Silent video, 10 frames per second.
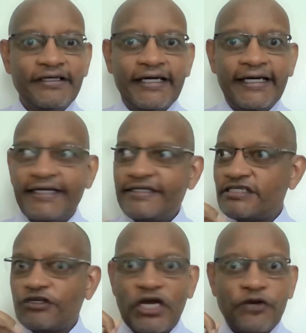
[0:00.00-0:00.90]
And
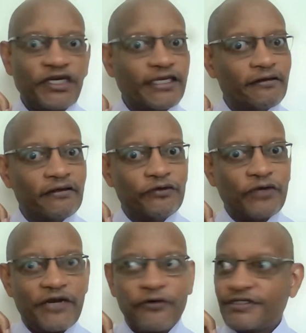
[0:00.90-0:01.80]
you cannot
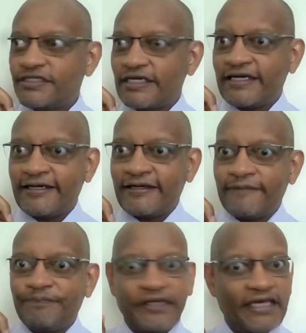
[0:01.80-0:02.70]

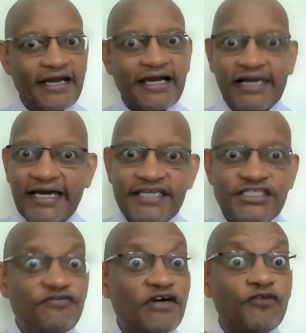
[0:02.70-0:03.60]
get a client
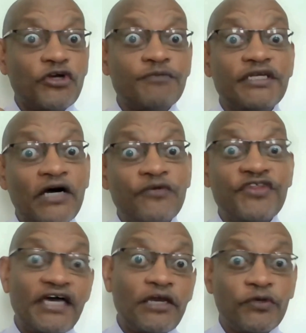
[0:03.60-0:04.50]
if you have not been out
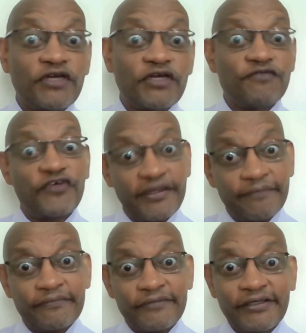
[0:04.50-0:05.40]
there looking for them.
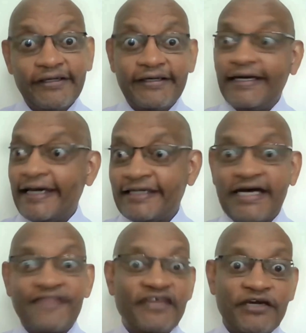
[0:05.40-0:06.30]
And
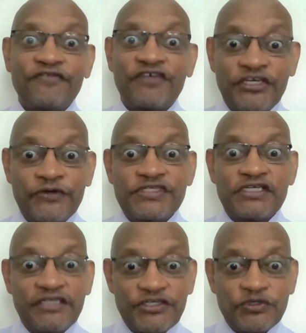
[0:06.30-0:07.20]
at the end of the day, you still
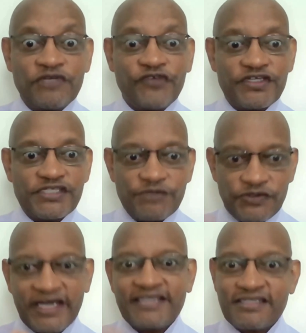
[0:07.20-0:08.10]
need to invoice them. So
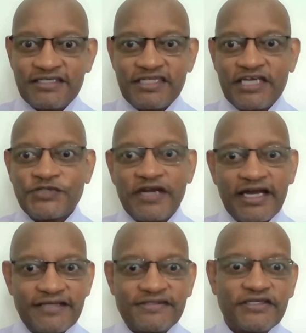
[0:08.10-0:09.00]
that's it. That's what I
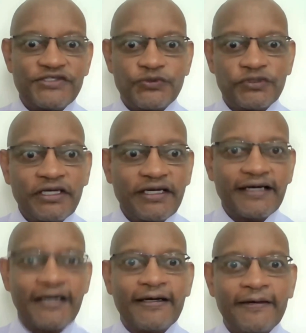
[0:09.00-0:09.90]
can say, June.
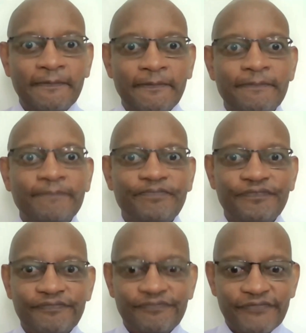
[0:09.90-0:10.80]

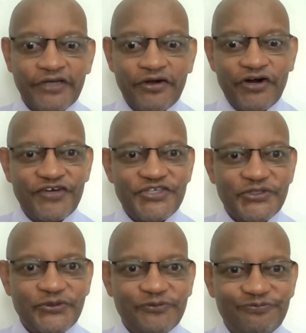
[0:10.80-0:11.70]
Over to you.